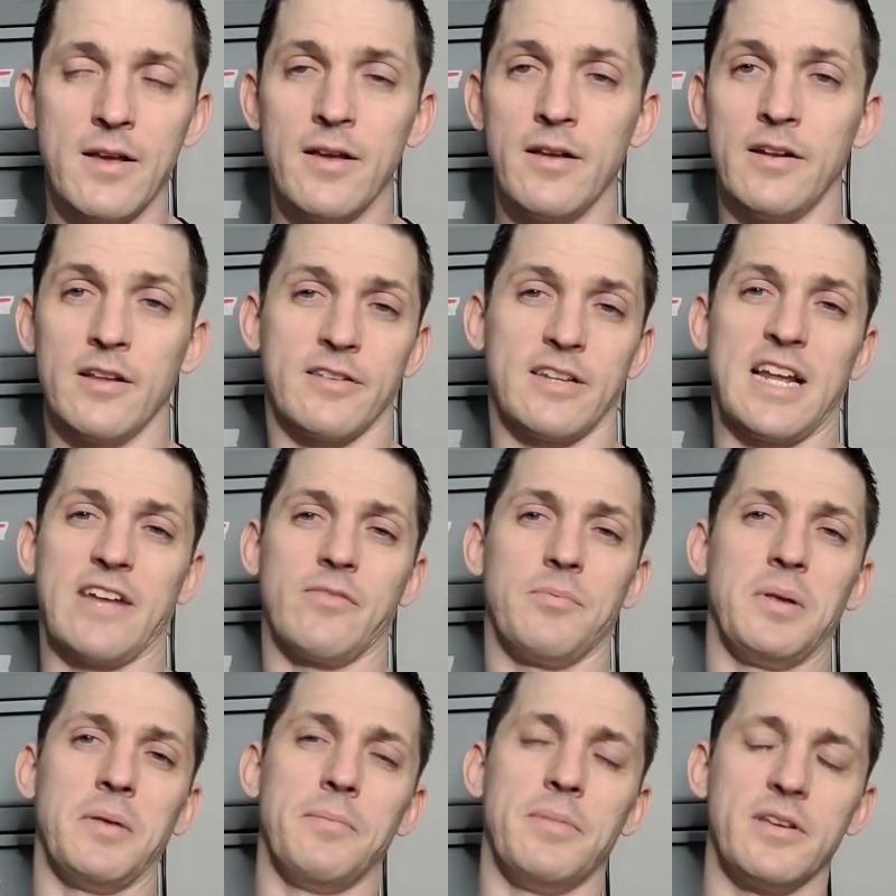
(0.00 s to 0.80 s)
It doesn't have to
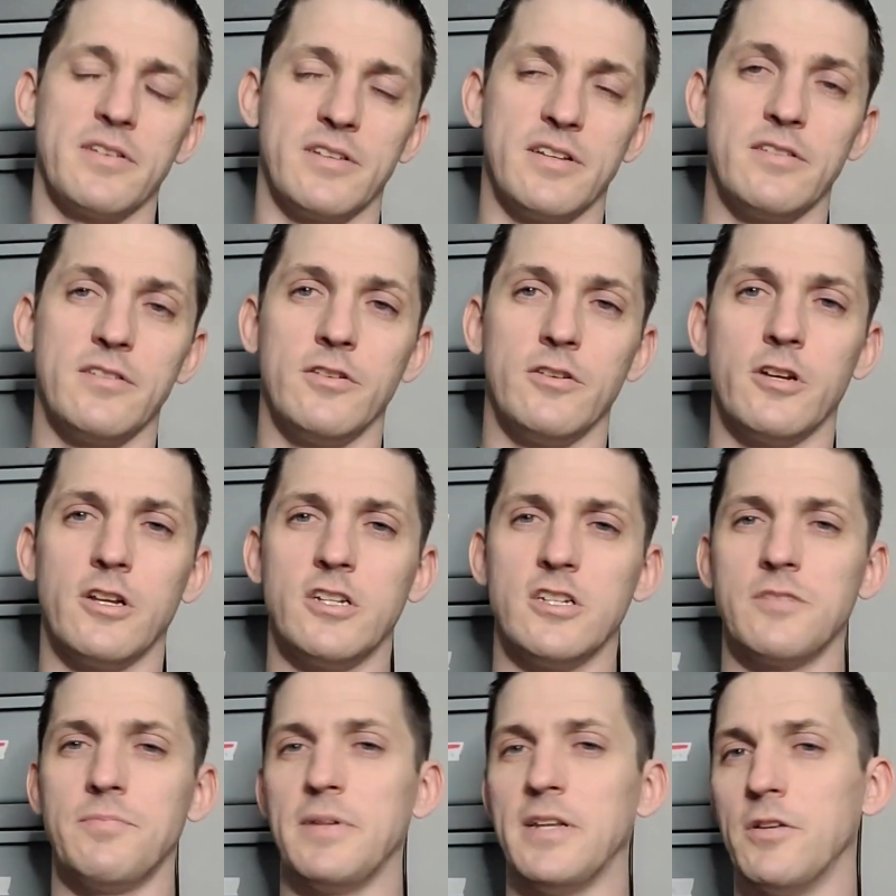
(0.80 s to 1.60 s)
be a business. You could
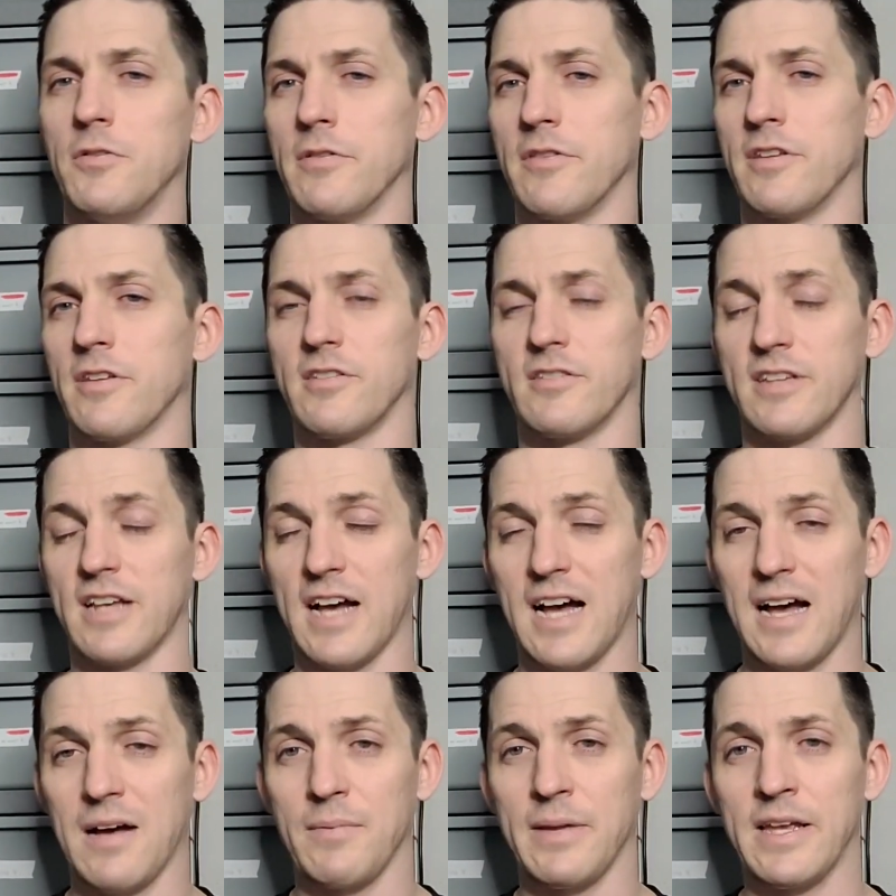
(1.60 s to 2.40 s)
just be doing this as a
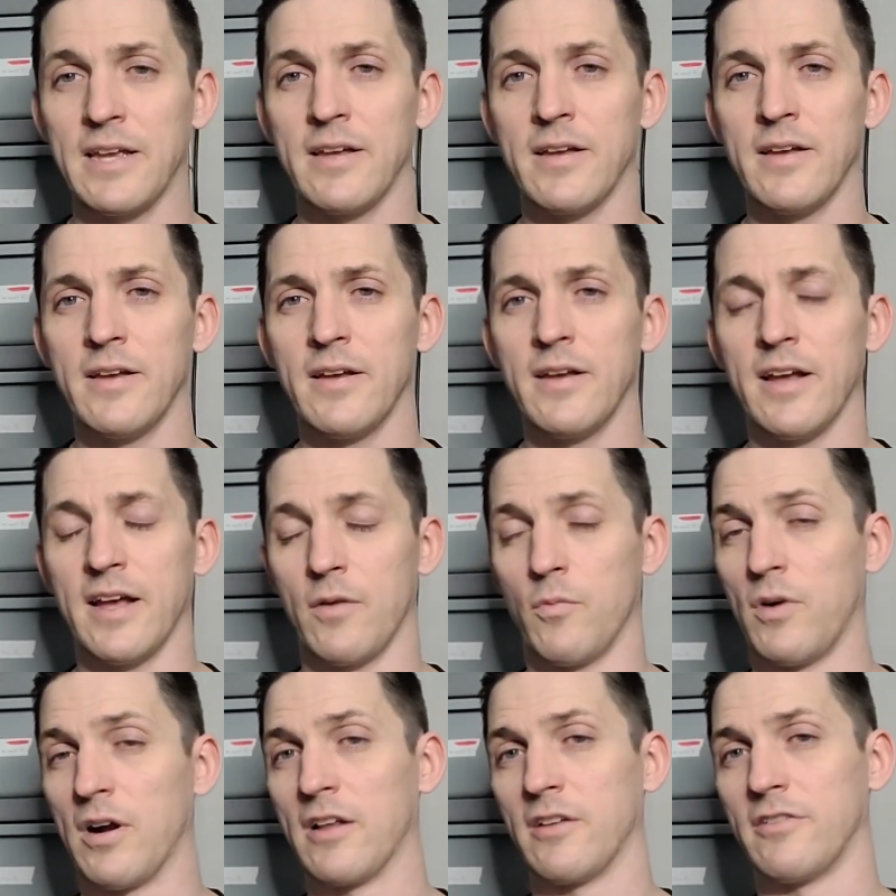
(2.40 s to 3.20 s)
hobby and
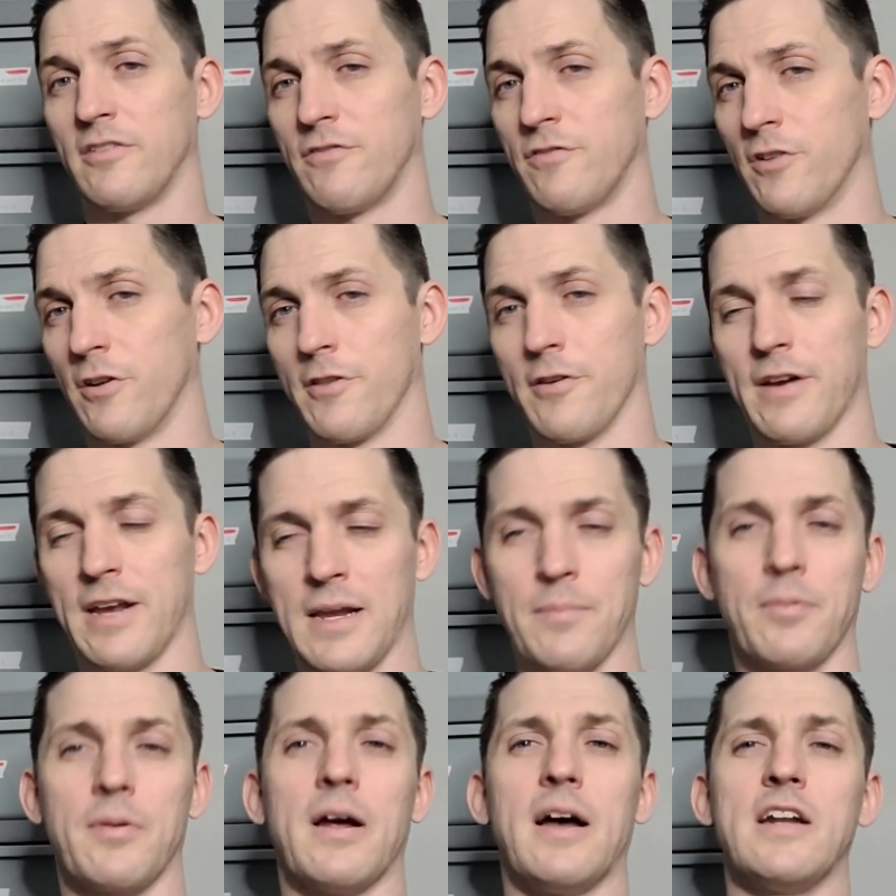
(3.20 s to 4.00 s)
want to further a
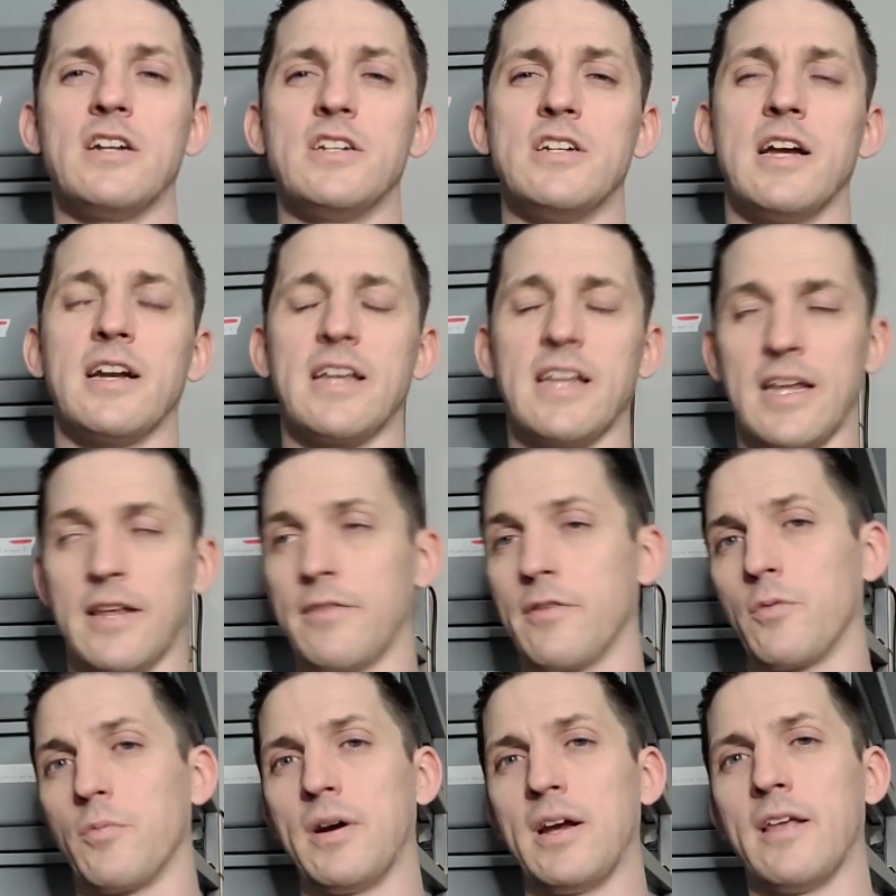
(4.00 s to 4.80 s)
project.
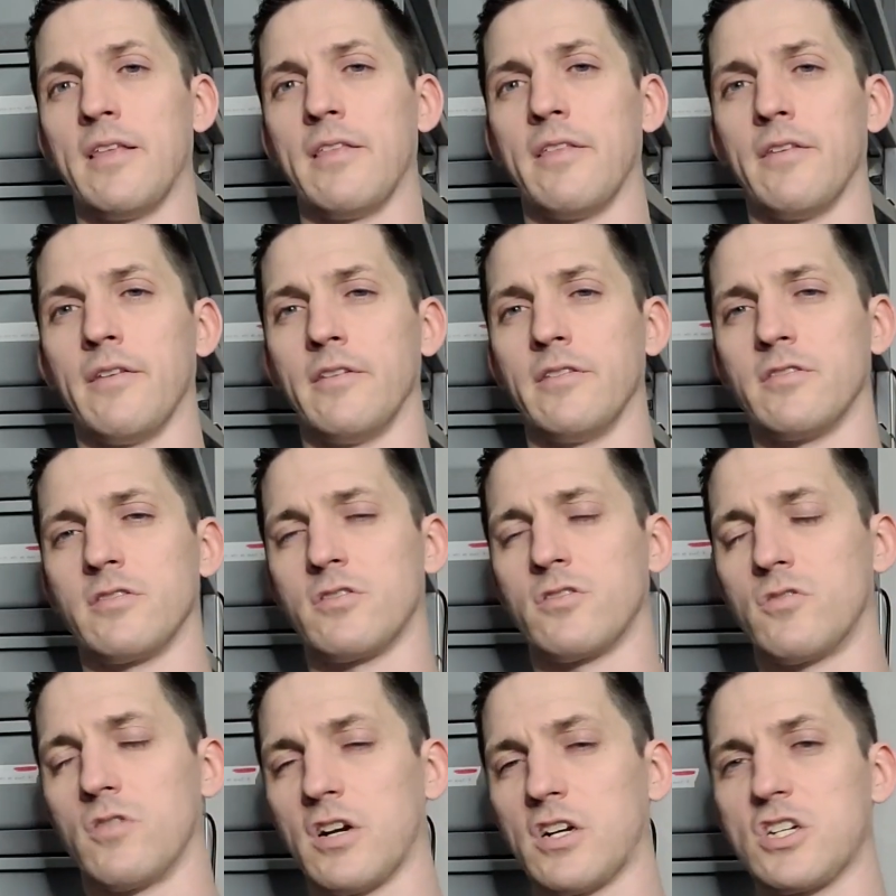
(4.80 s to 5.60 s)
Either way, the
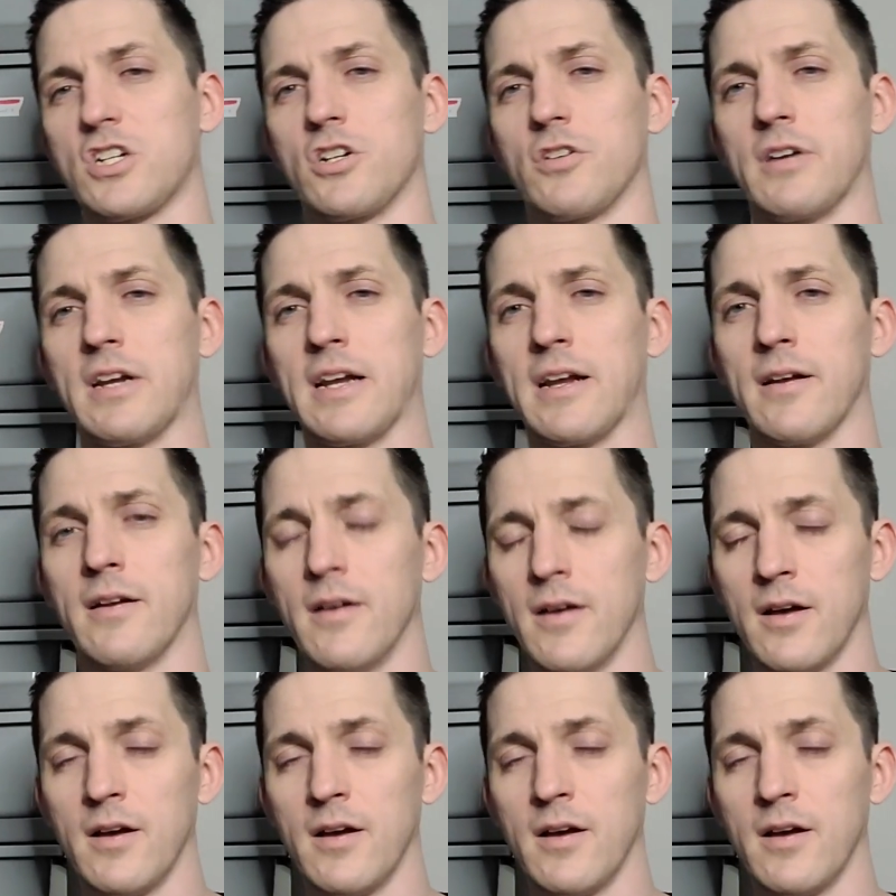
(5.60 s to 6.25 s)
structuring